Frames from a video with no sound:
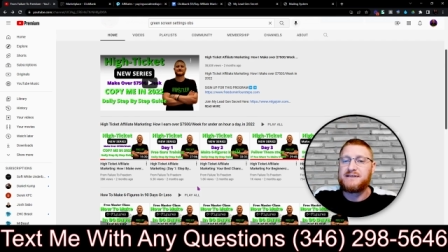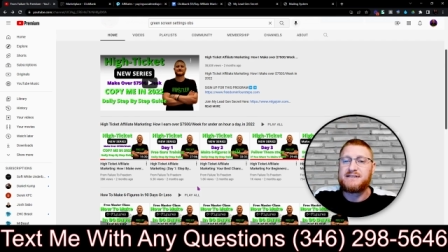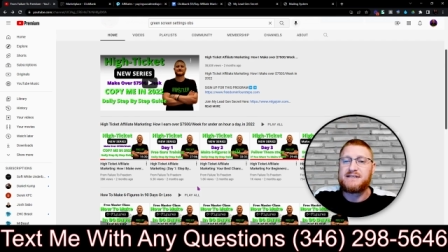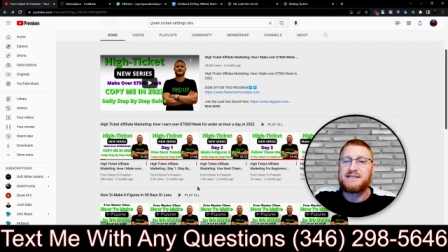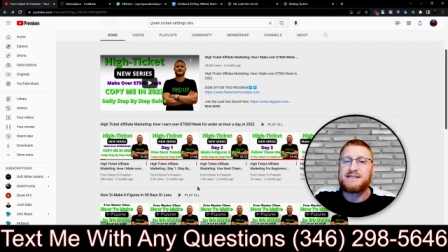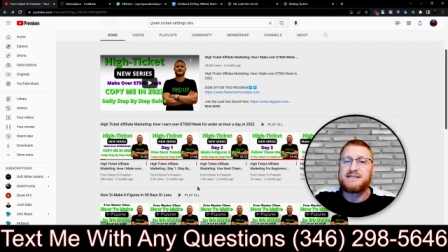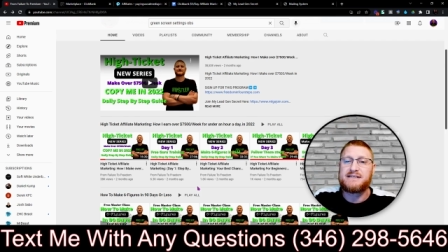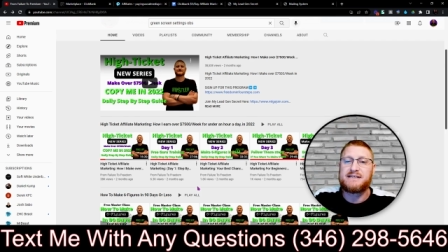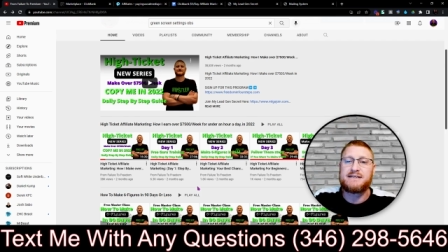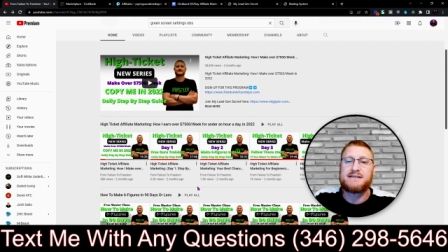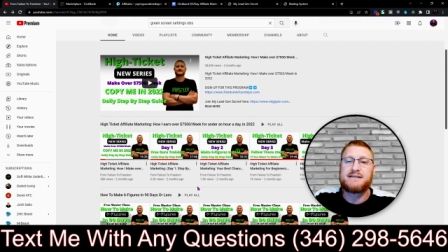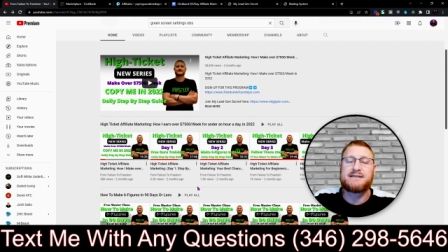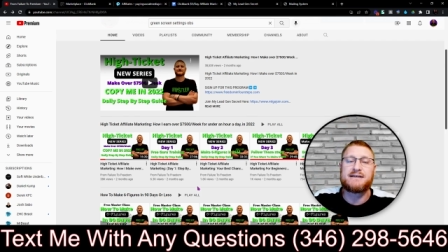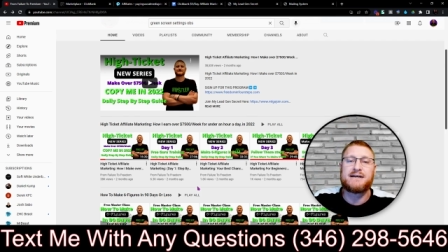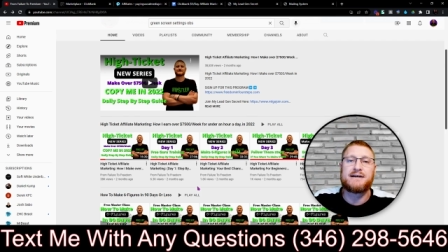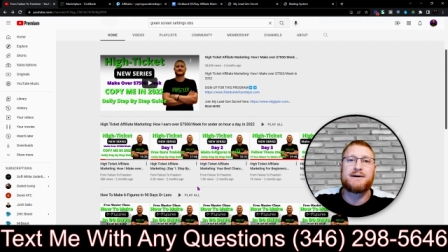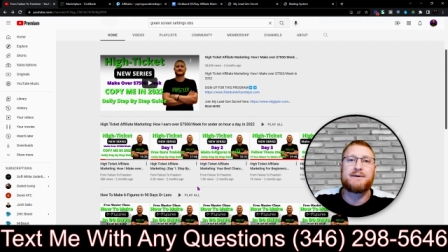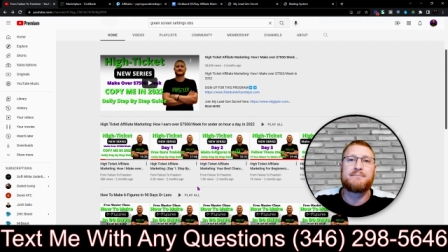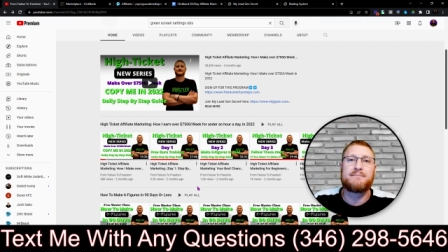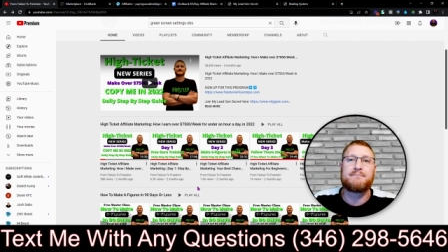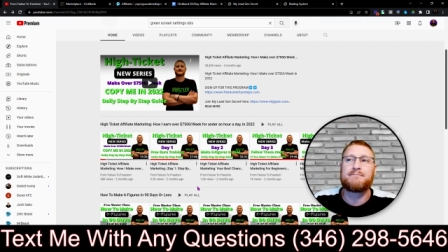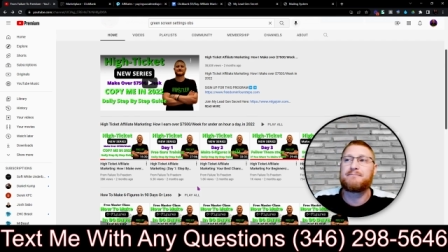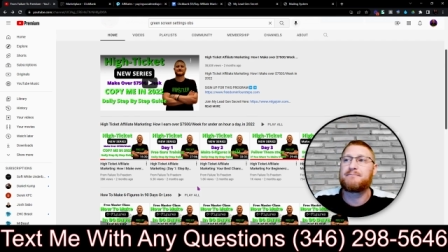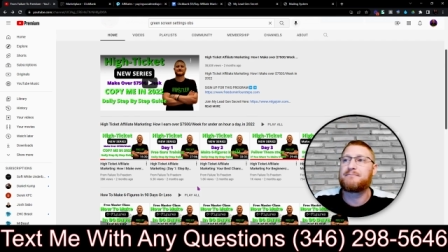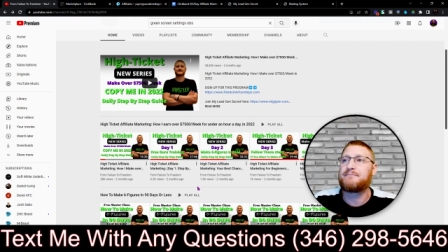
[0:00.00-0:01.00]
isn't
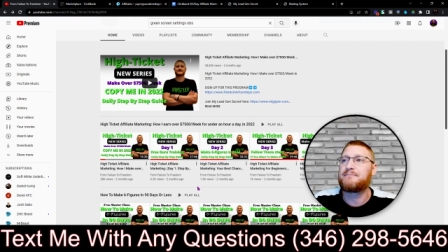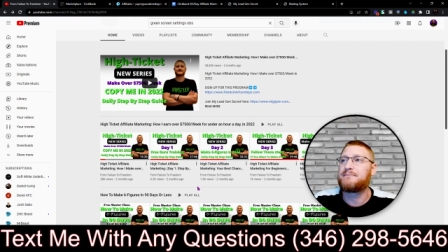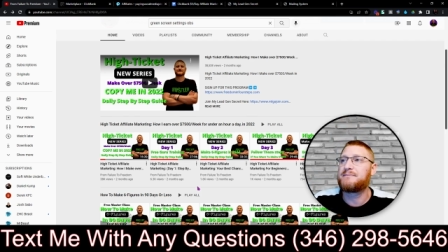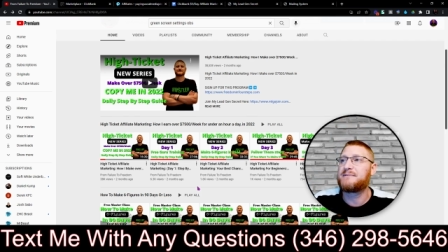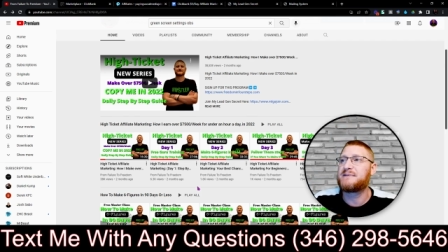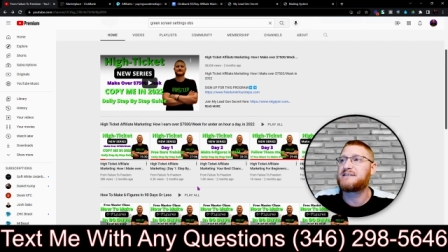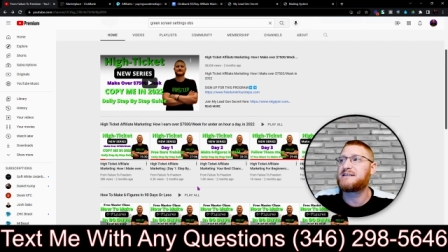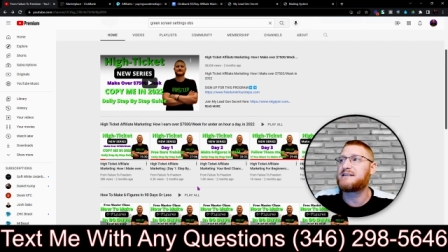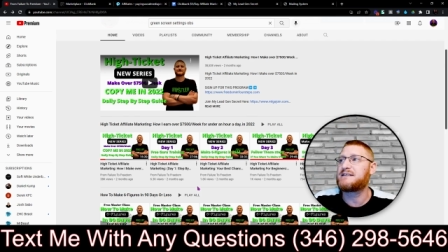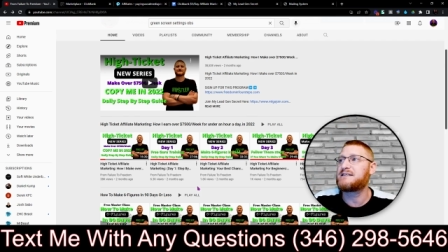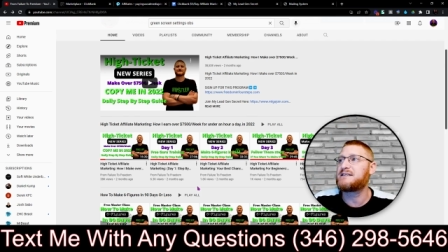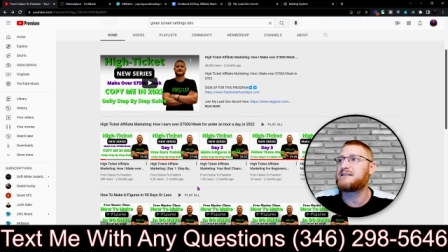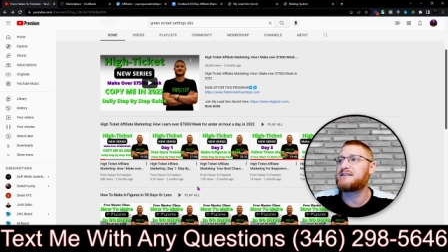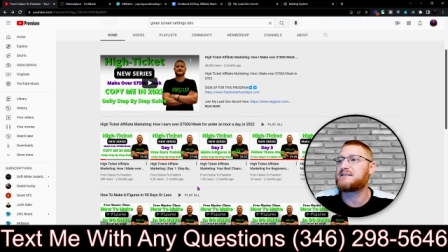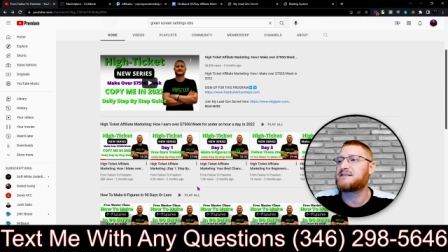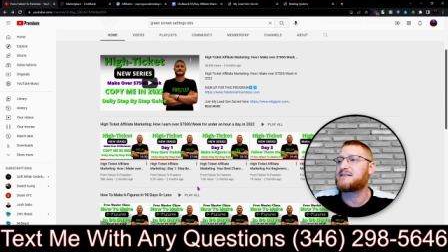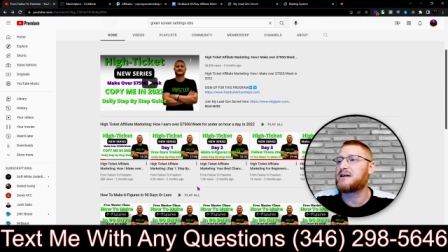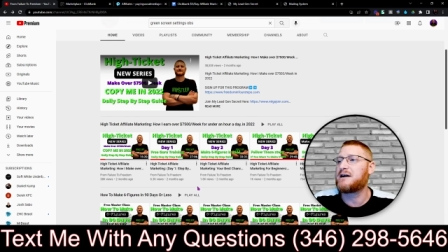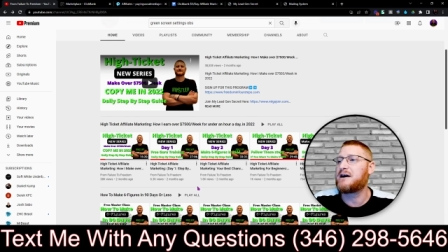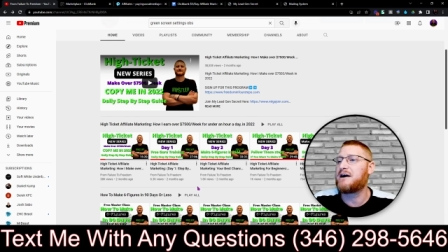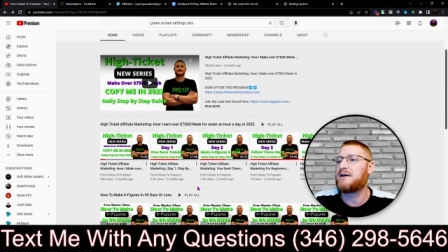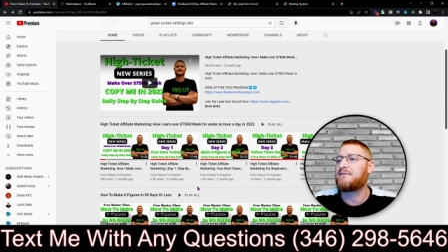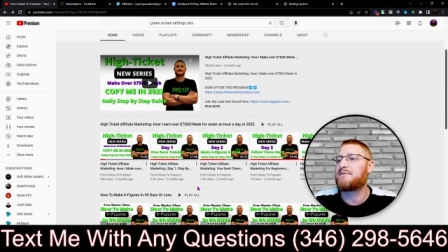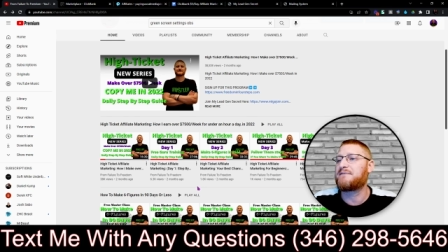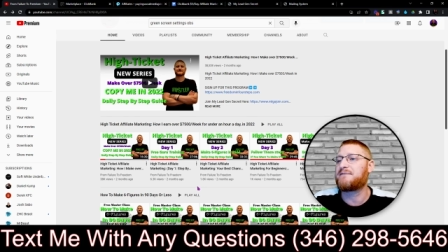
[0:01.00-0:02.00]

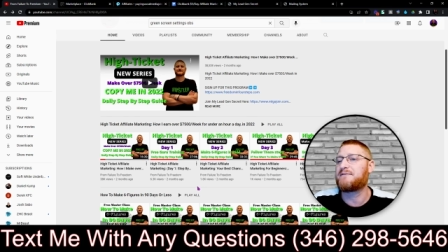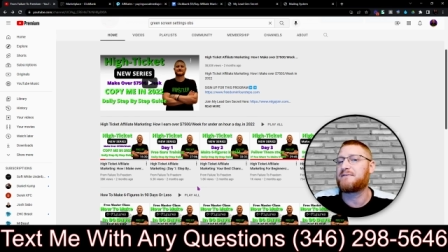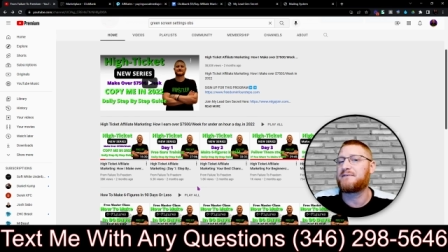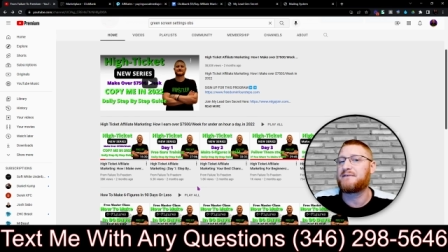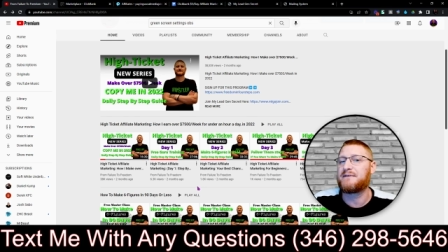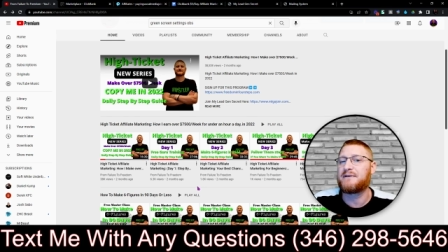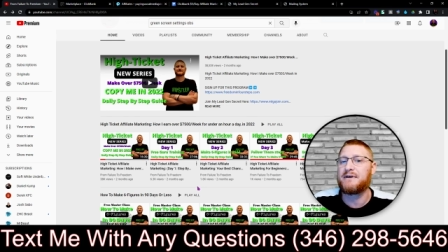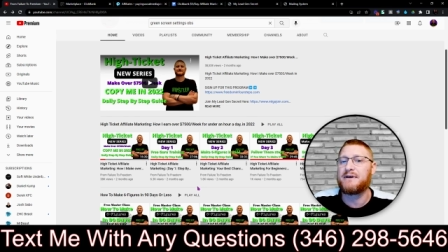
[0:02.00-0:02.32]
tough.